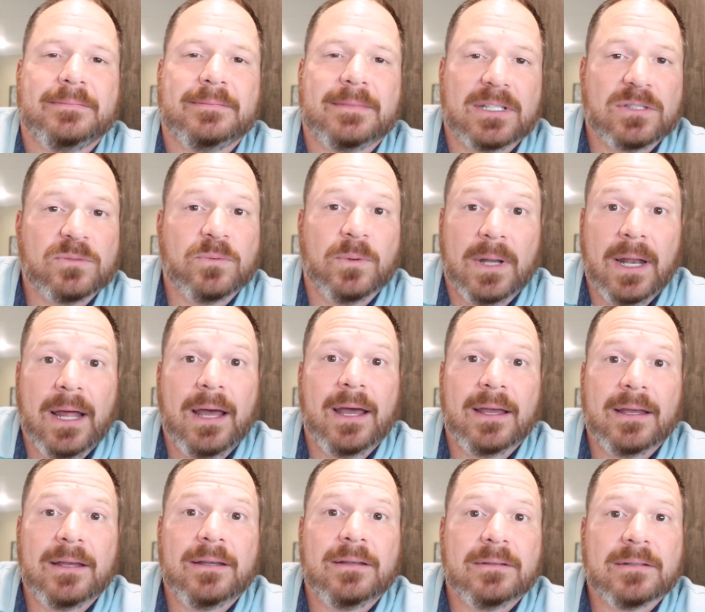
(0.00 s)
That's when
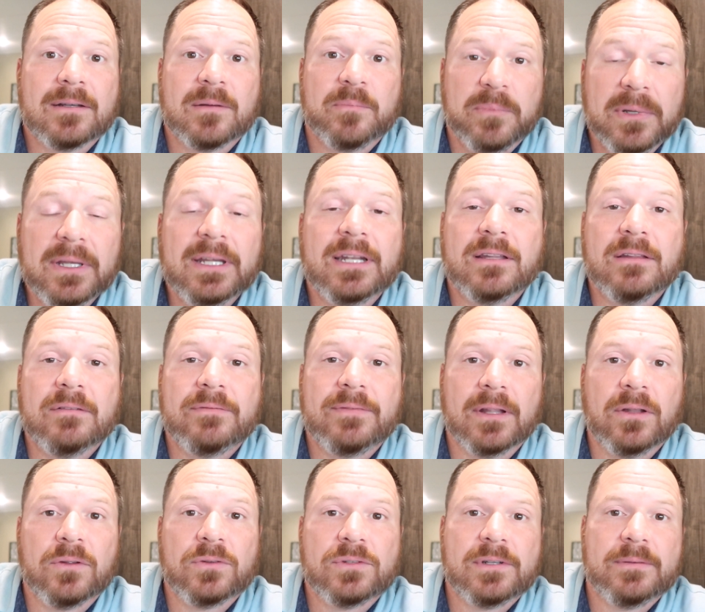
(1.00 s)
I completed the
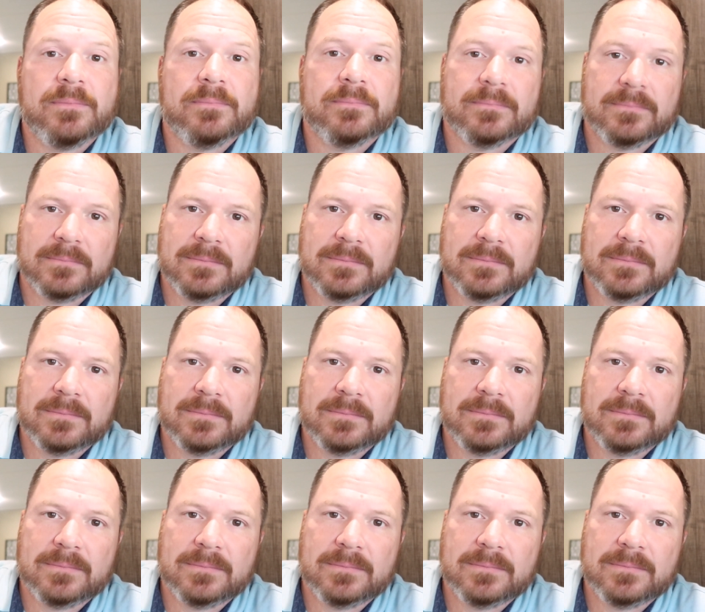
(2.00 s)
fellowship.